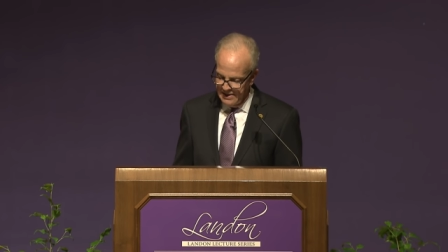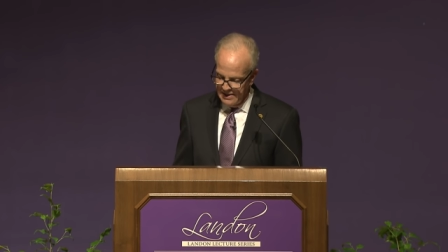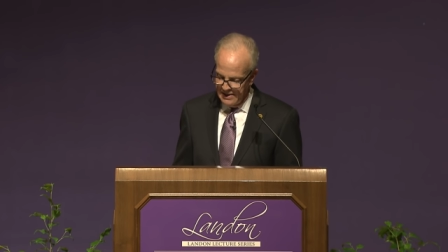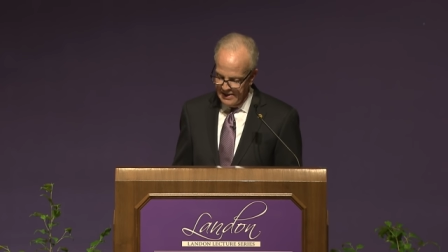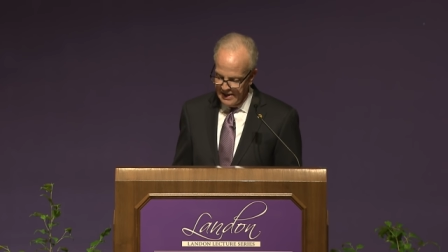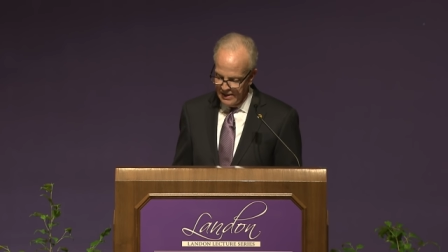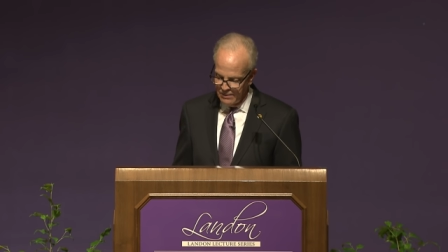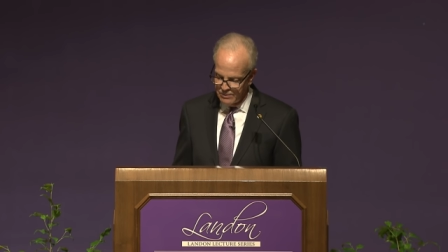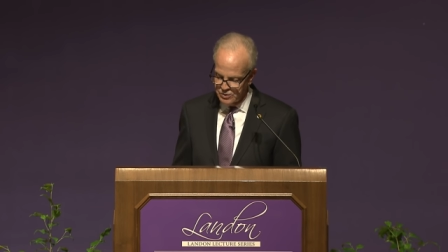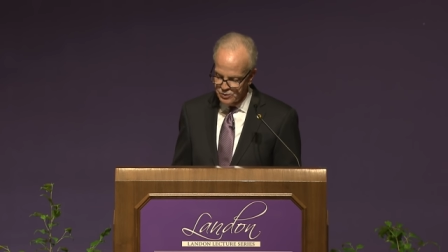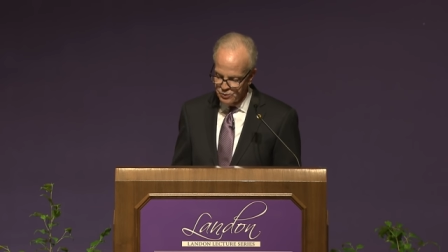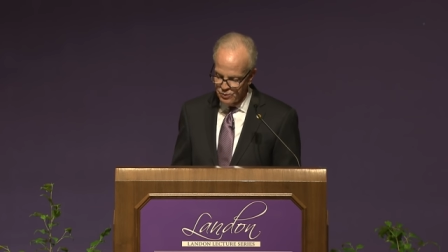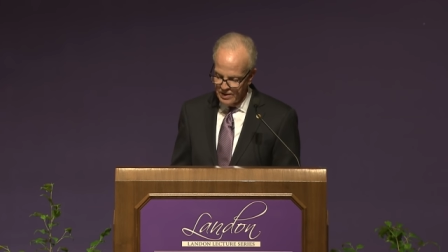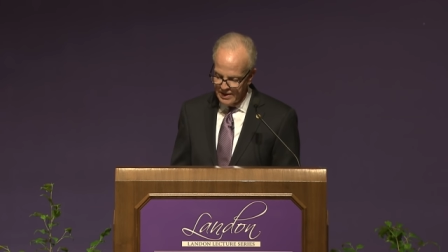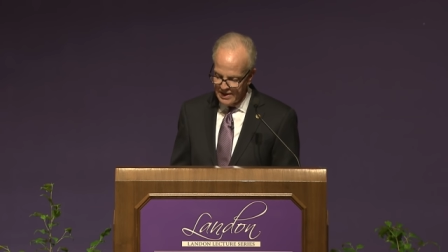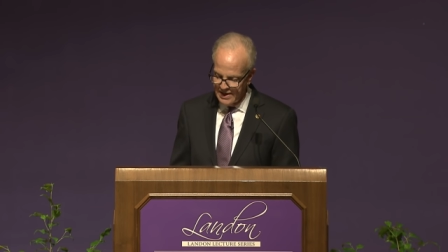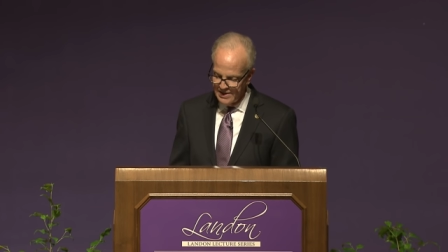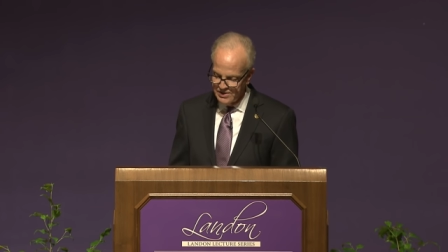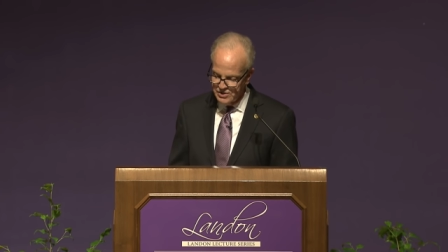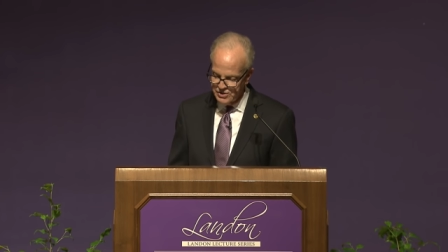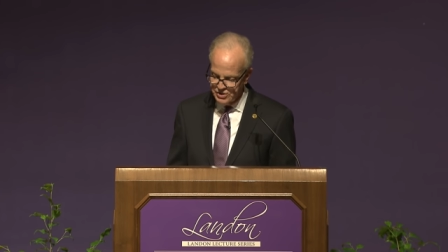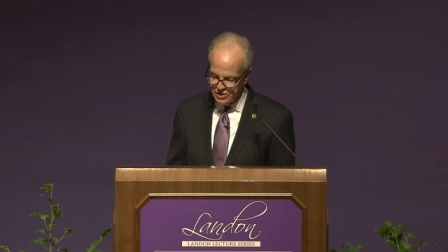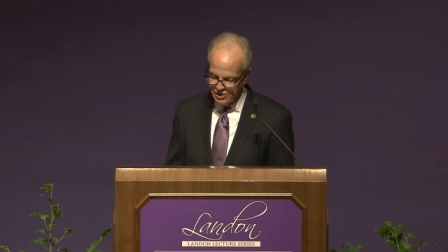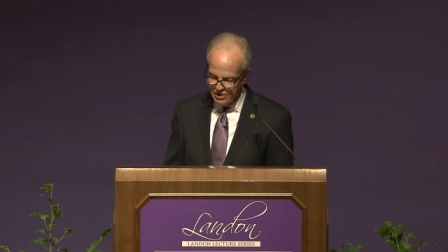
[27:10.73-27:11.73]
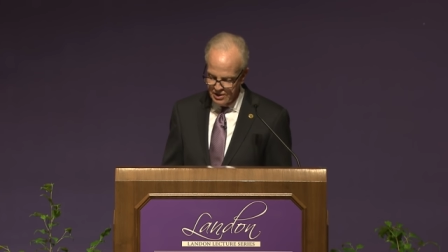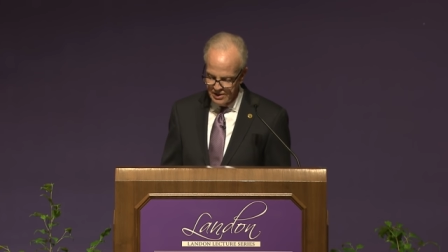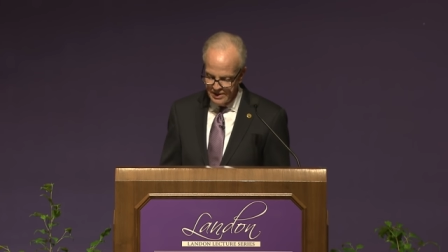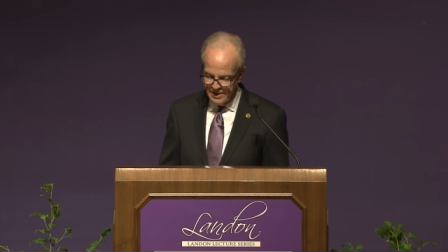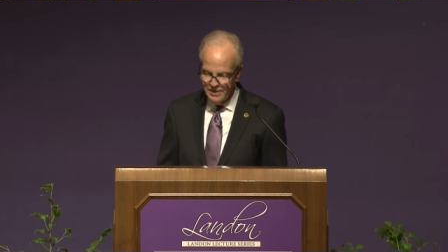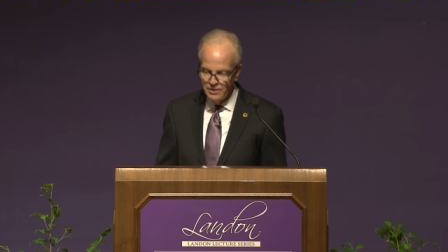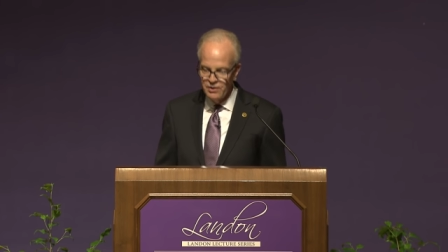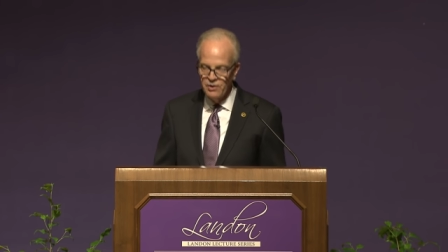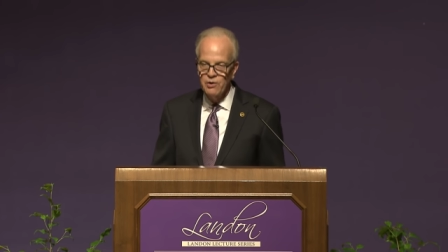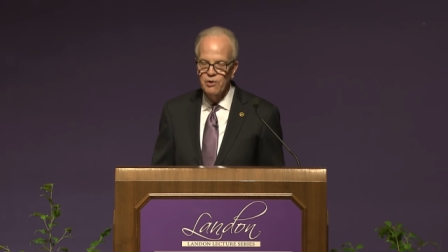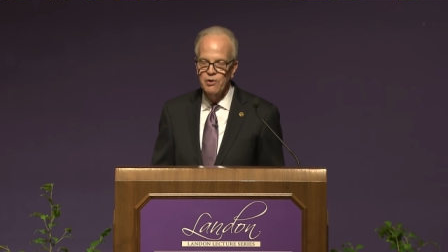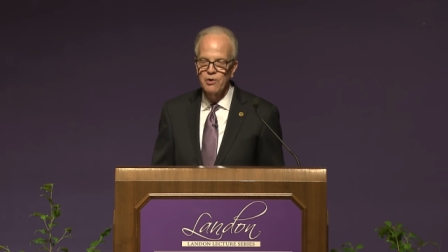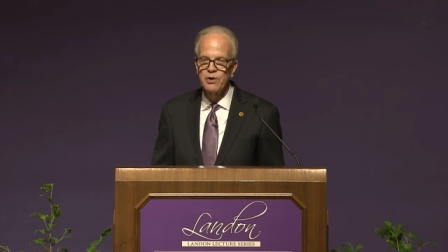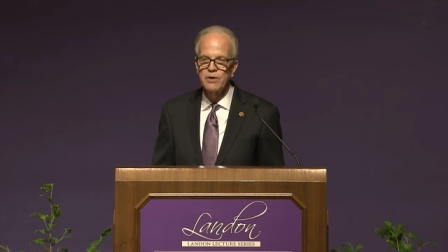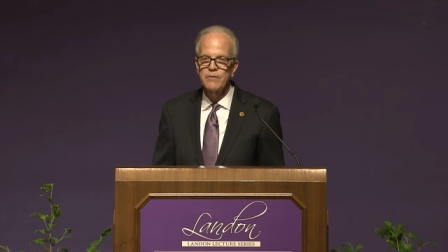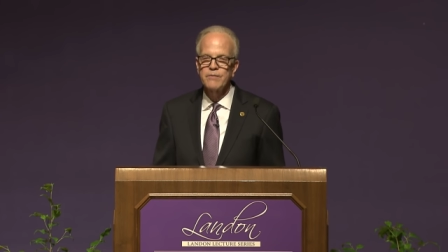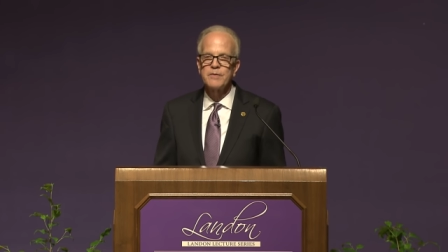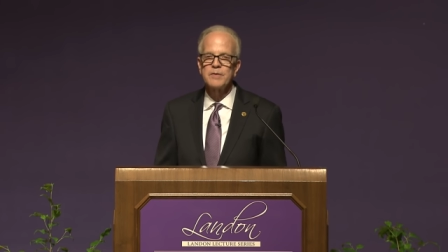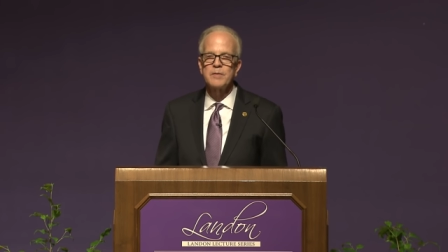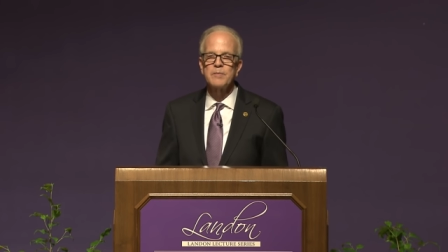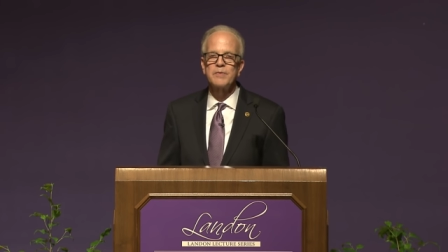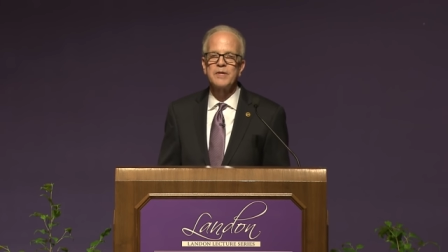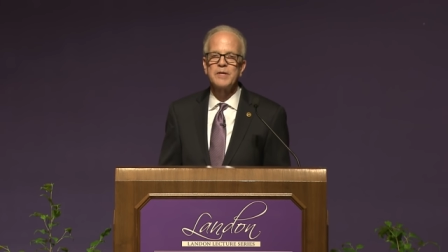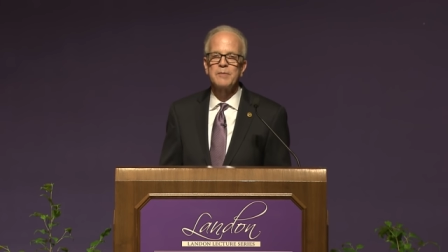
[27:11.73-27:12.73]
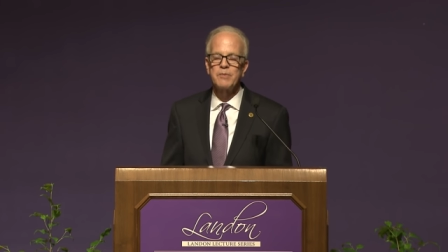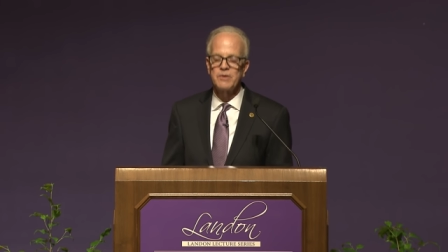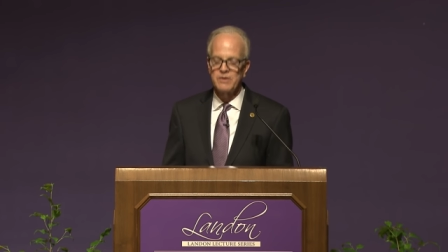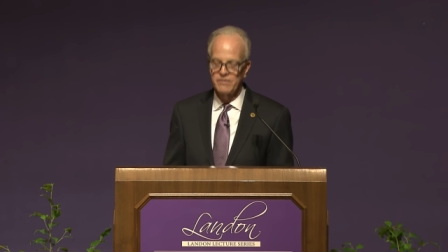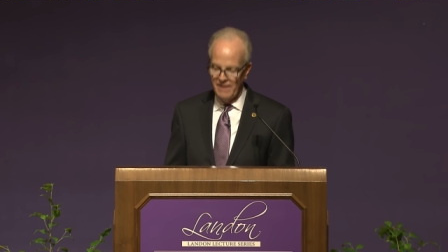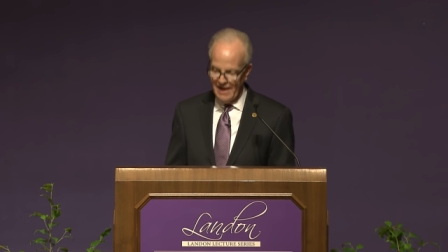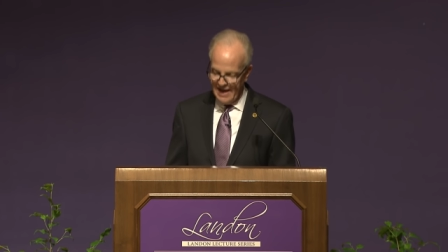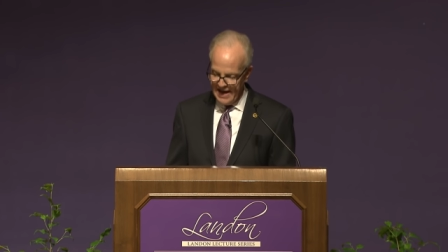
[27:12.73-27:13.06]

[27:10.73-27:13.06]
And it was what I saw and heard from the people of